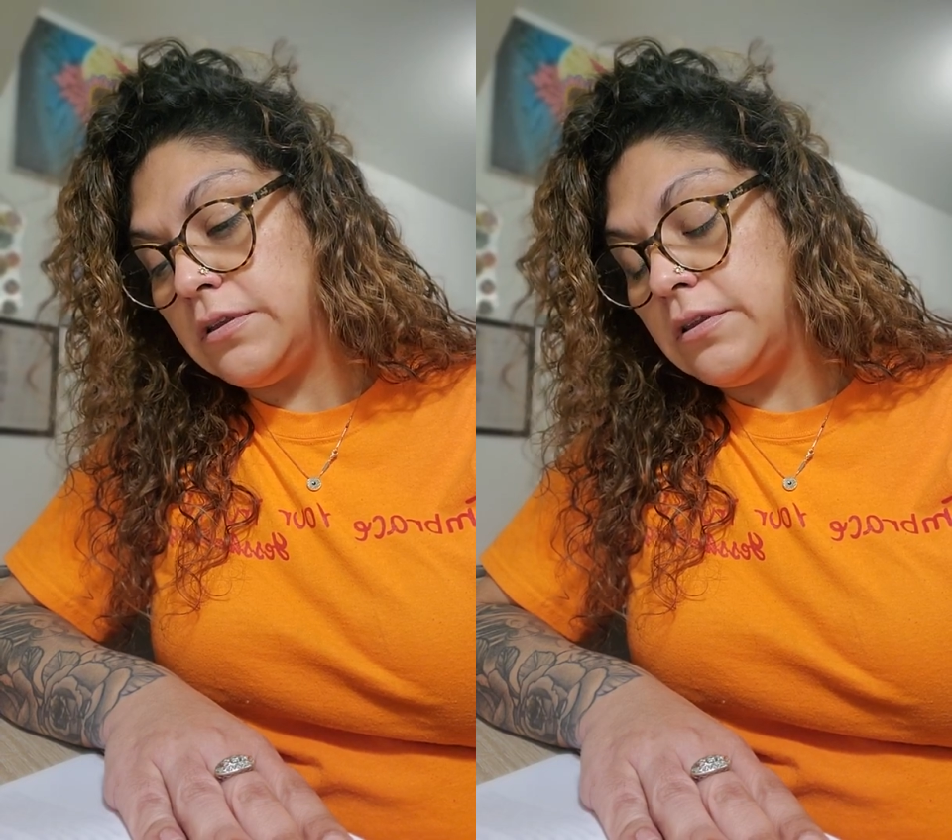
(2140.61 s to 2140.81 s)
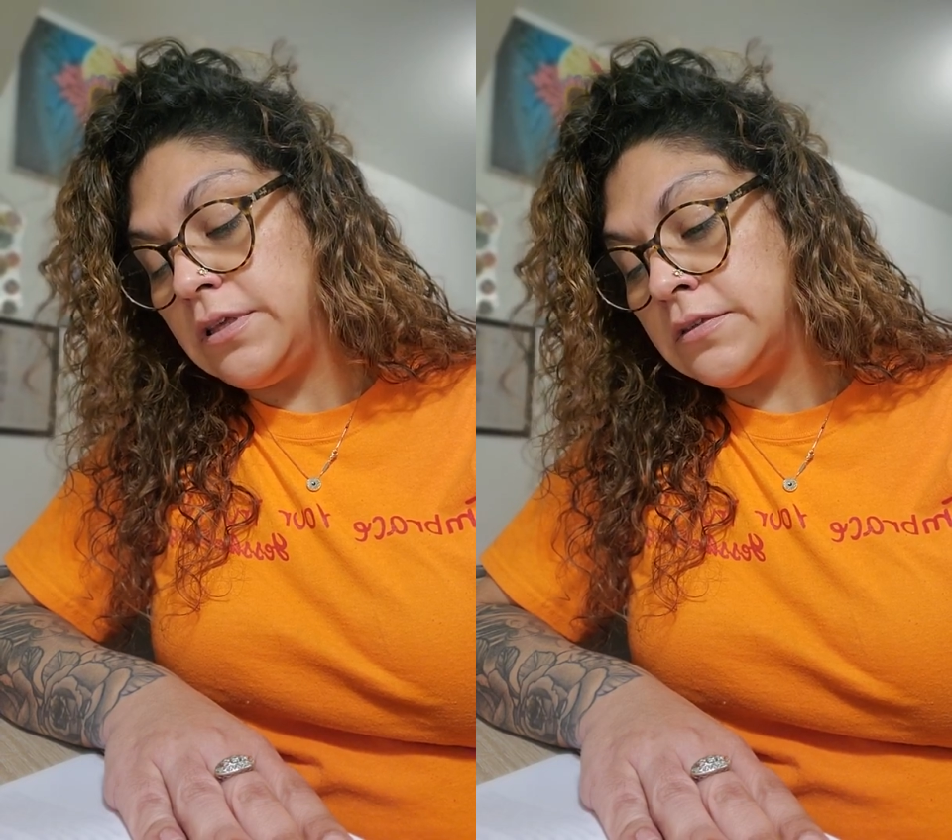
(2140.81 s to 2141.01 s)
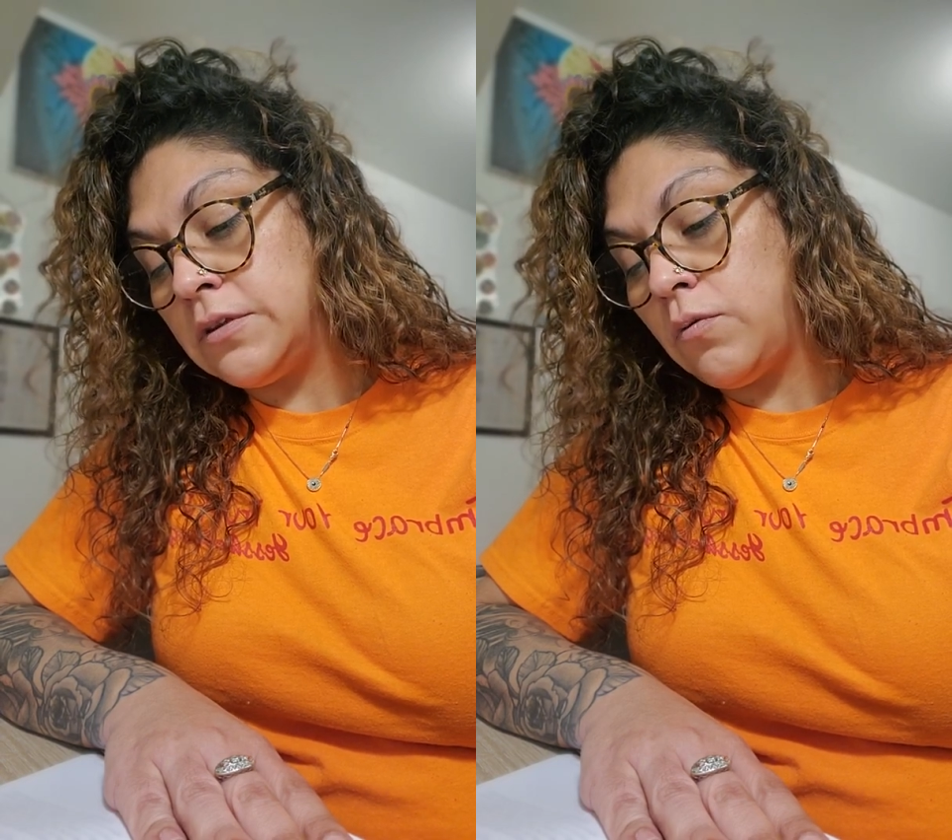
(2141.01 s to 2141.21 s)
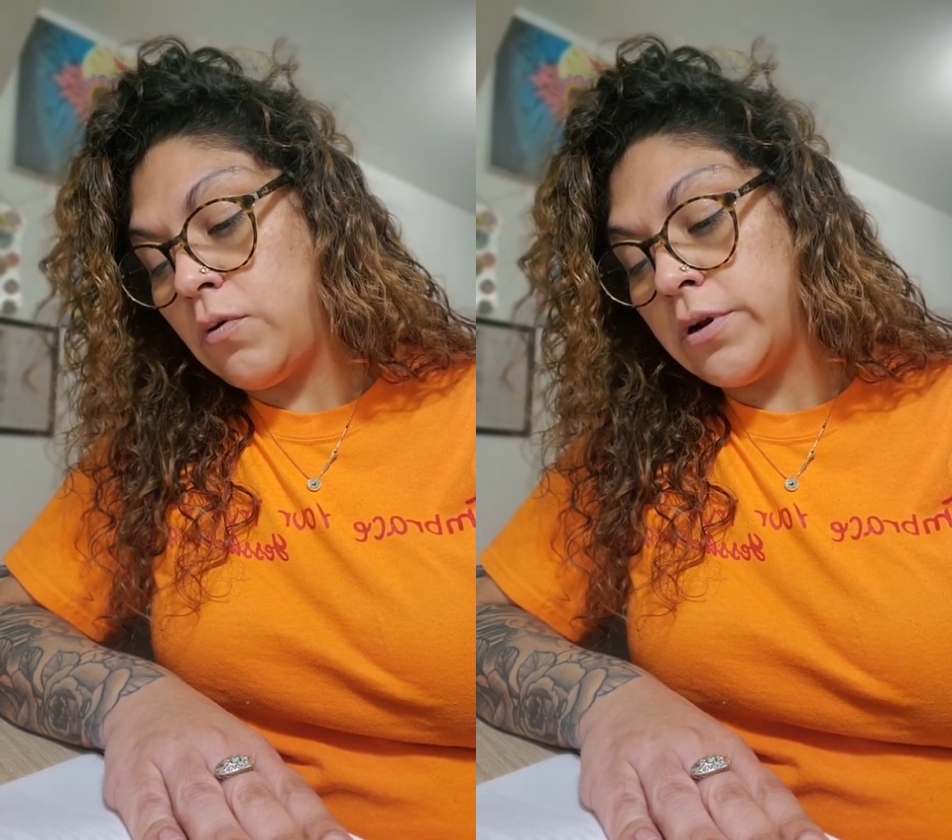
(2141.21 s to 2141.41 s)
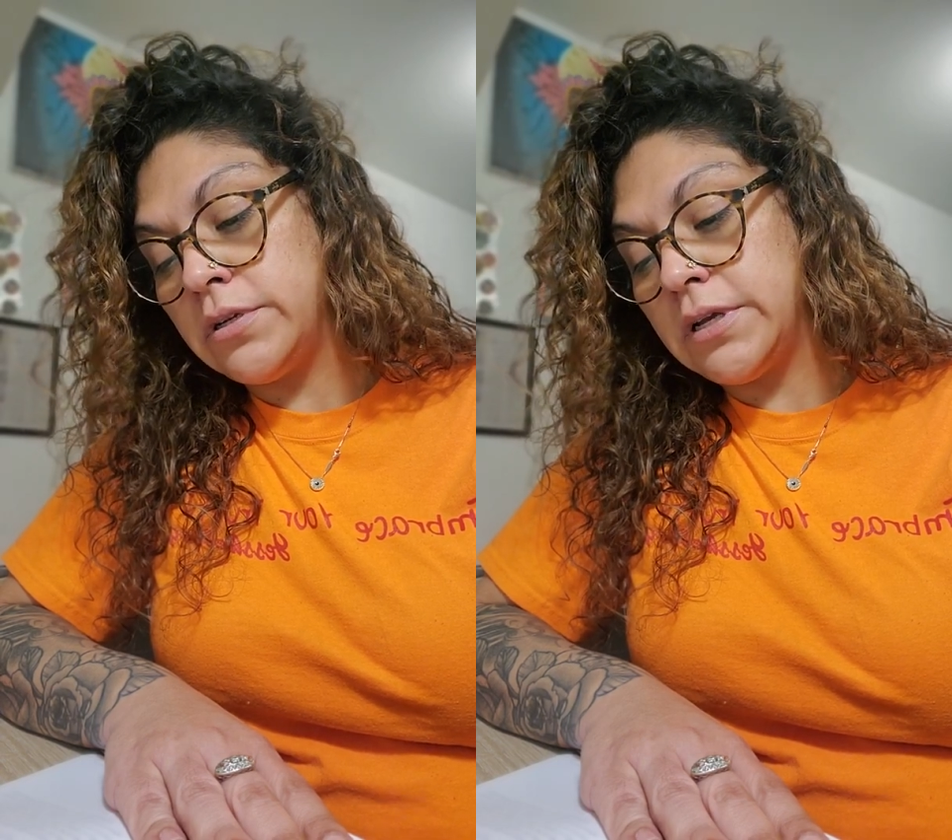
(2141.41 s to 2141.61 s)
in
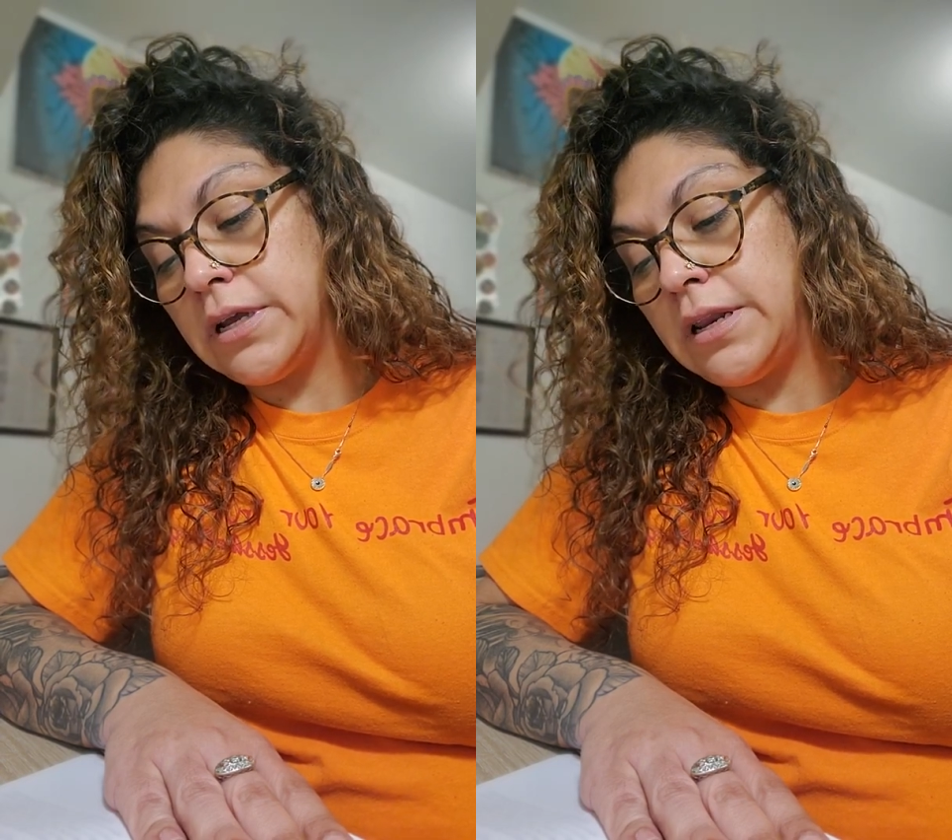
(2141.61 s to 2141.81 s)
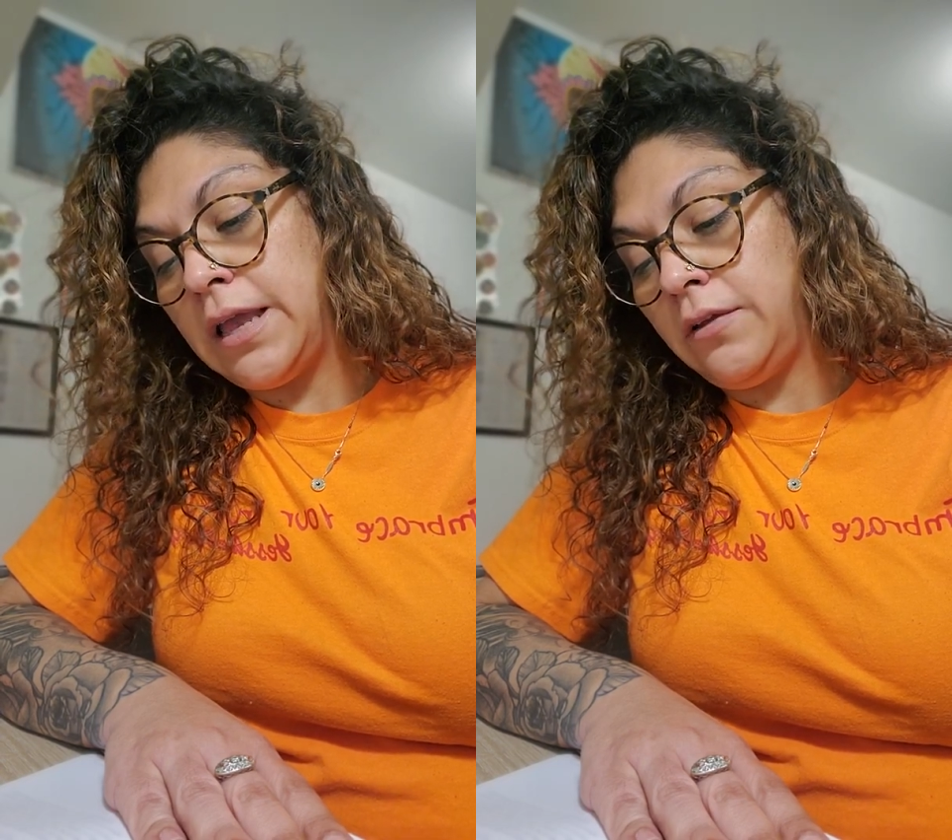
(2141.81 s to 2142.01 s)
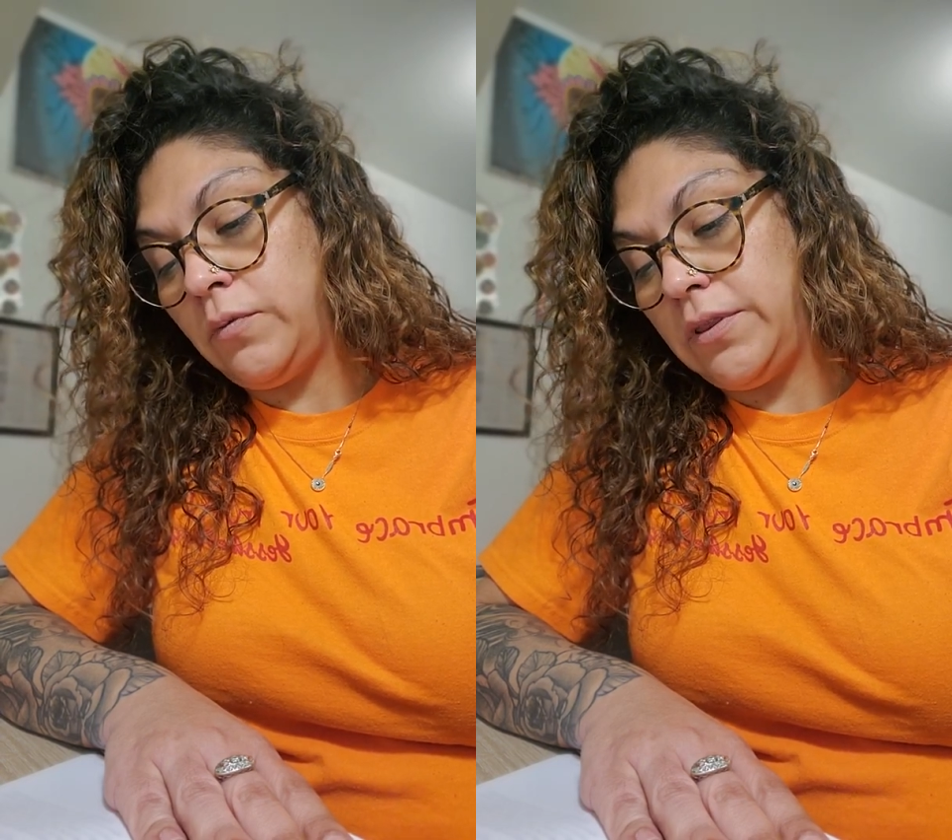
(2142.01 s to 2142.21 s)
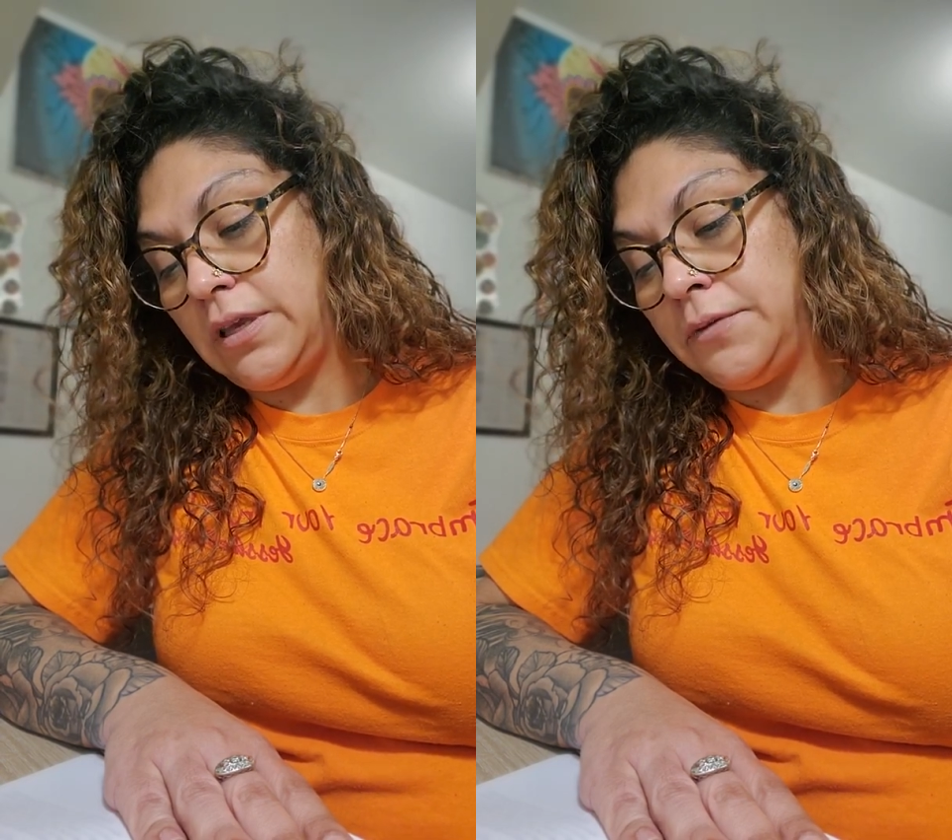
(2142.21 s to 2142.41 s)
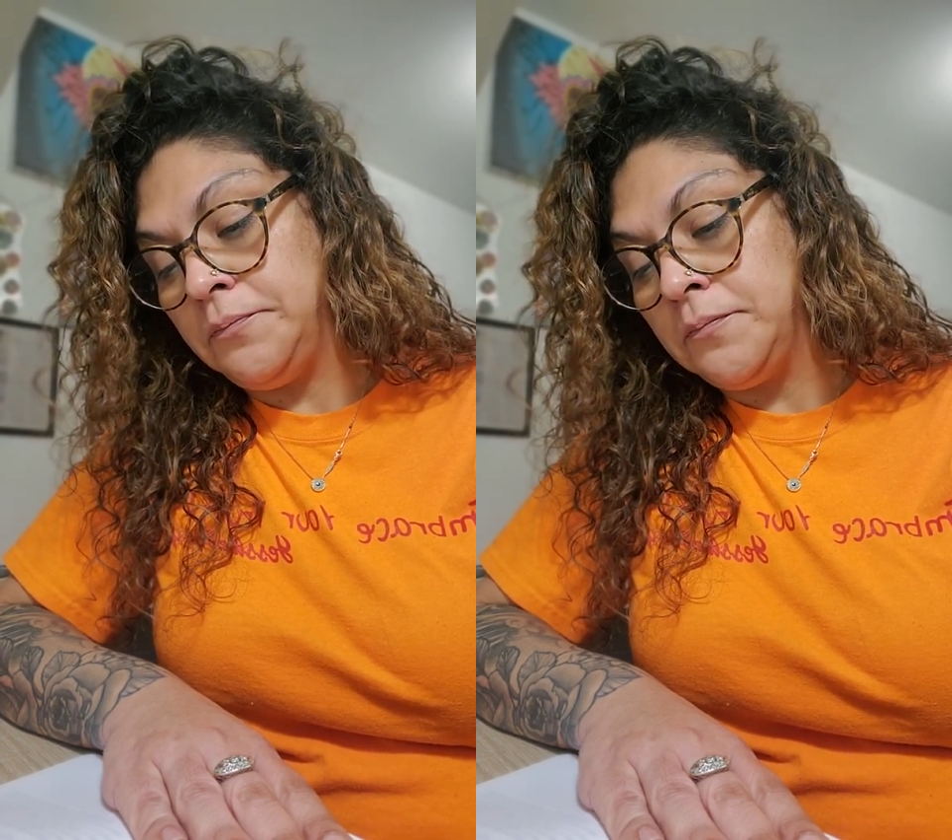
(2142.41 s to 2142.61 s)
order to connect with it.